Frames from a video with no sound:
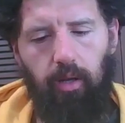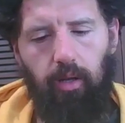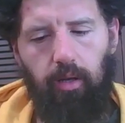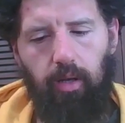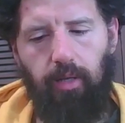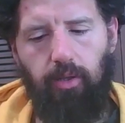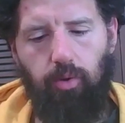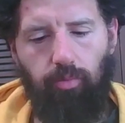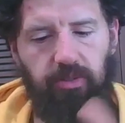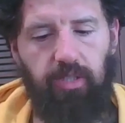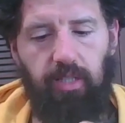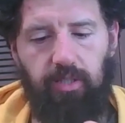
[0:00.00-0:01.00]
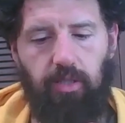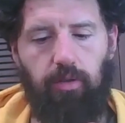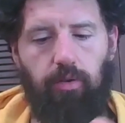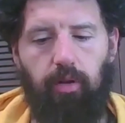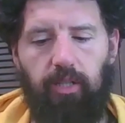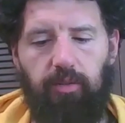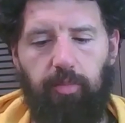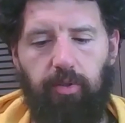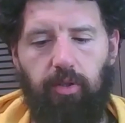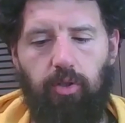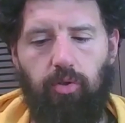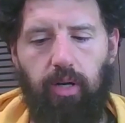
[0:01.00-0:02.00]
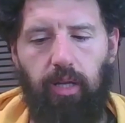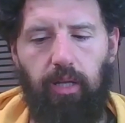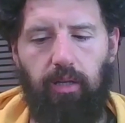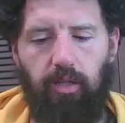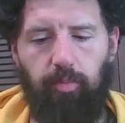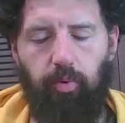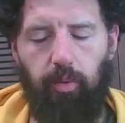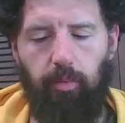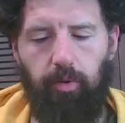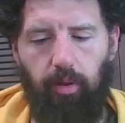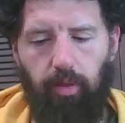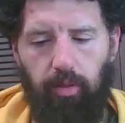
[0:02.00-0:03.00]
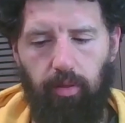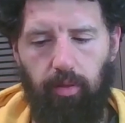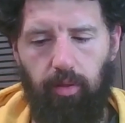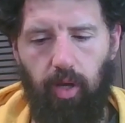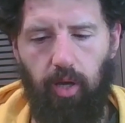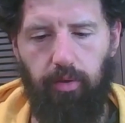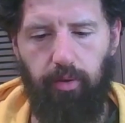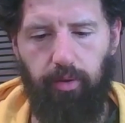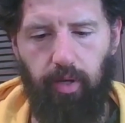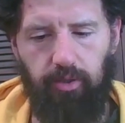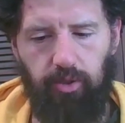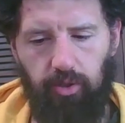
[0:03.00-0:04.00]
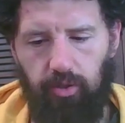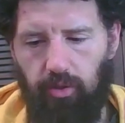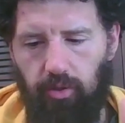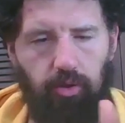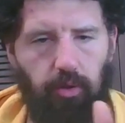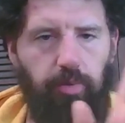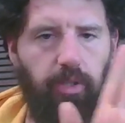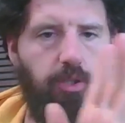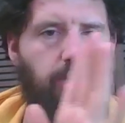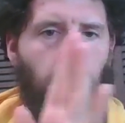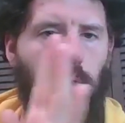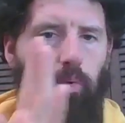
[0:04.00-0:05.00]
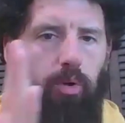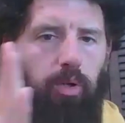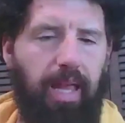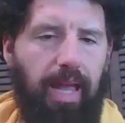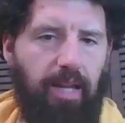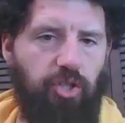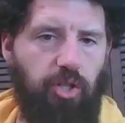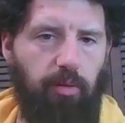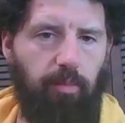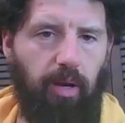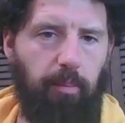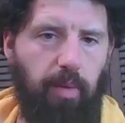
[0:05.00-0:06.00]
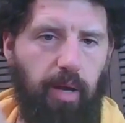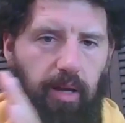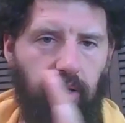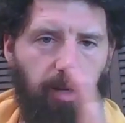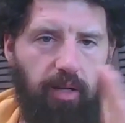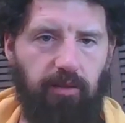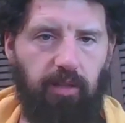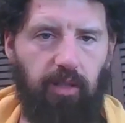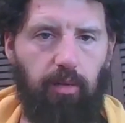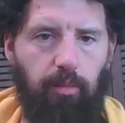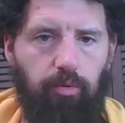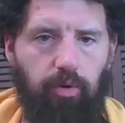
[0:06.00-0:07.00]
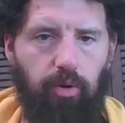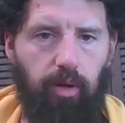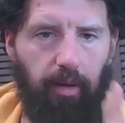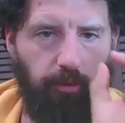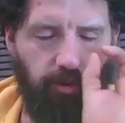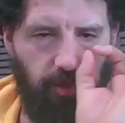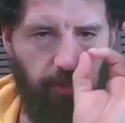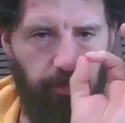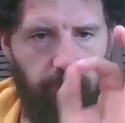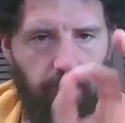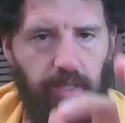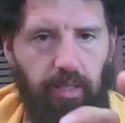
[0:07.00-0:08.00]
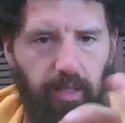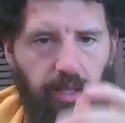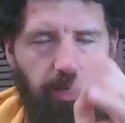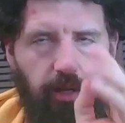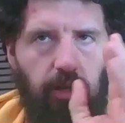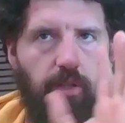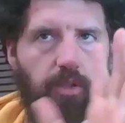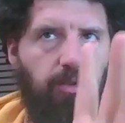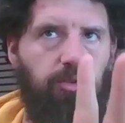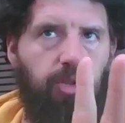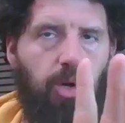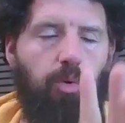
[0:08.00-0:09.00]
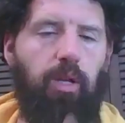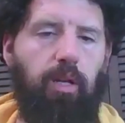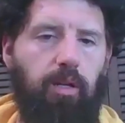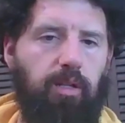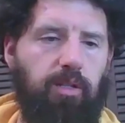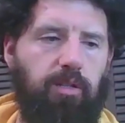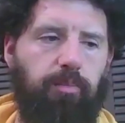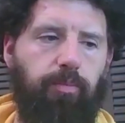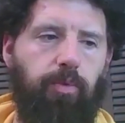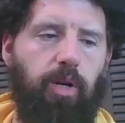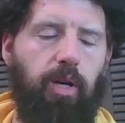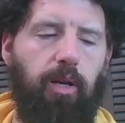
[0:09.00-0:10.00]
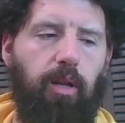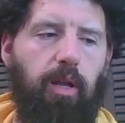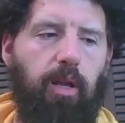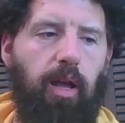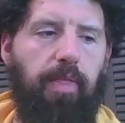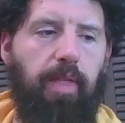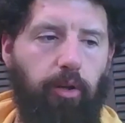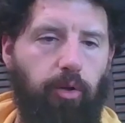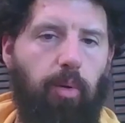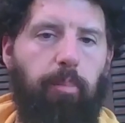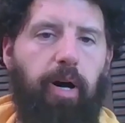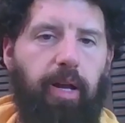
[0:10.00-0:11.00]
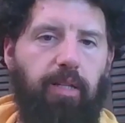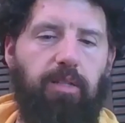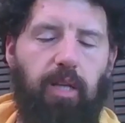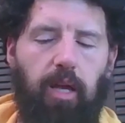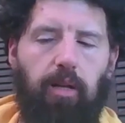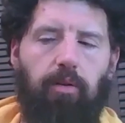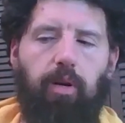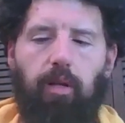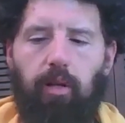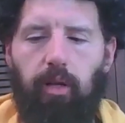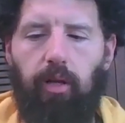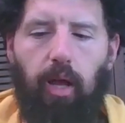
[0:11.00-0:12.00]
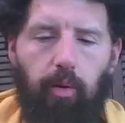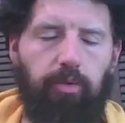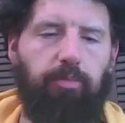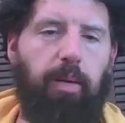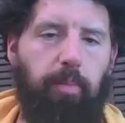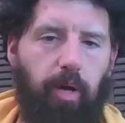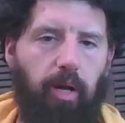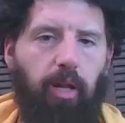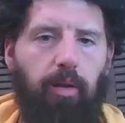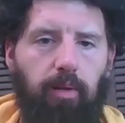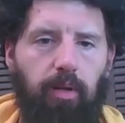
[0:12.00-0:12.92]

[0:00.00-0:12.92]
not to resist other thoughts, but to try to get to this point where the other thoughts just simply don't catch in my mind as they come through. And I'm just completely zoned into this, right? And then I'll do a body scan, right? Like, how is my body?